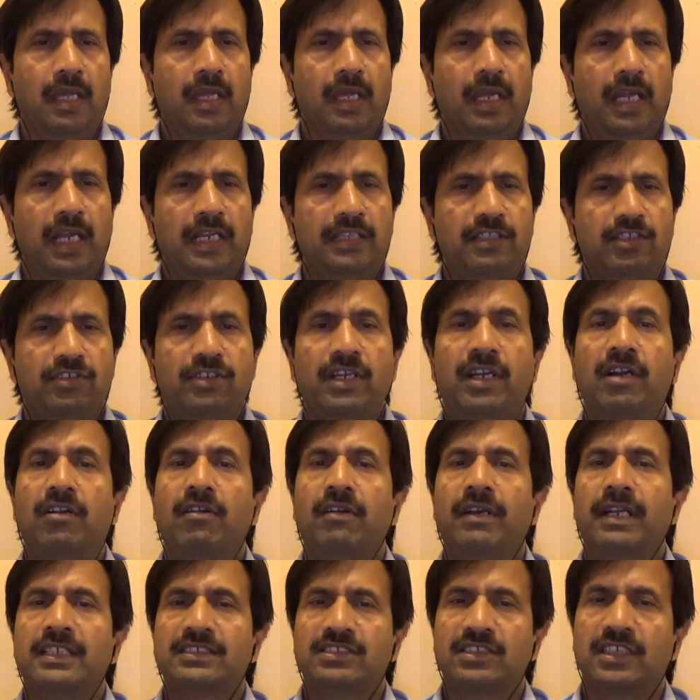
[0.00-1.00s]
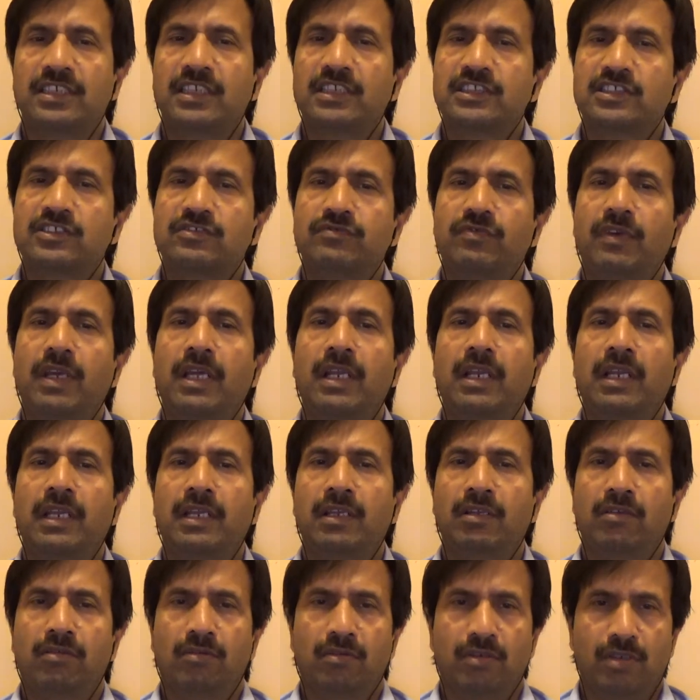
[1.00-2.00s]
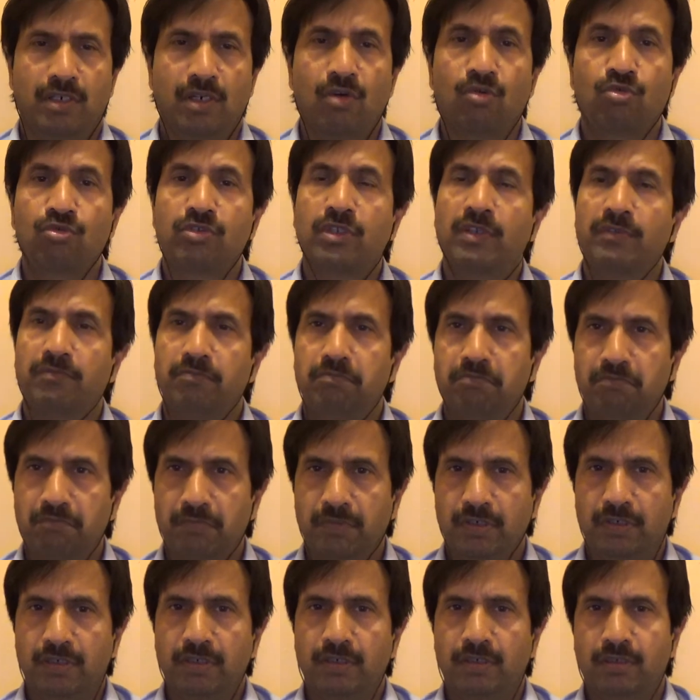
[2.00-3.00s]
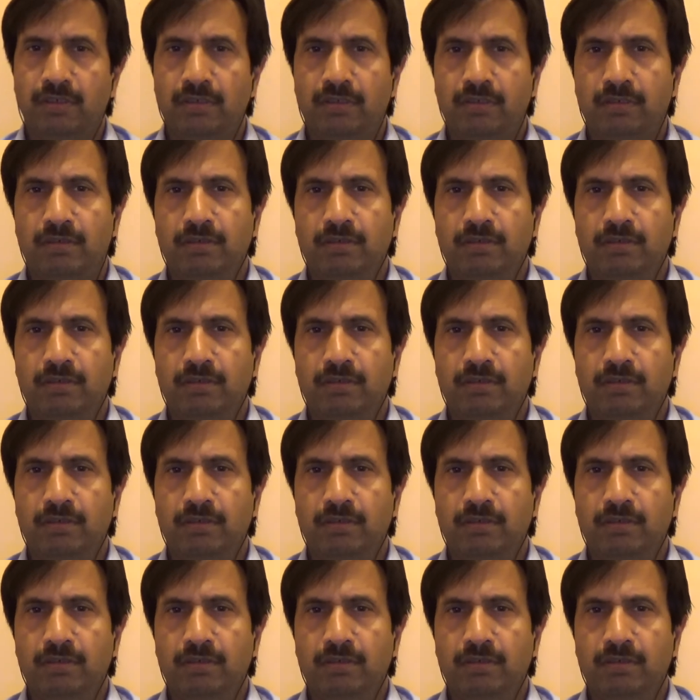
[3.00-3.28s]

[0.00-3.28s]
and the tenderness or the swelling around the uh,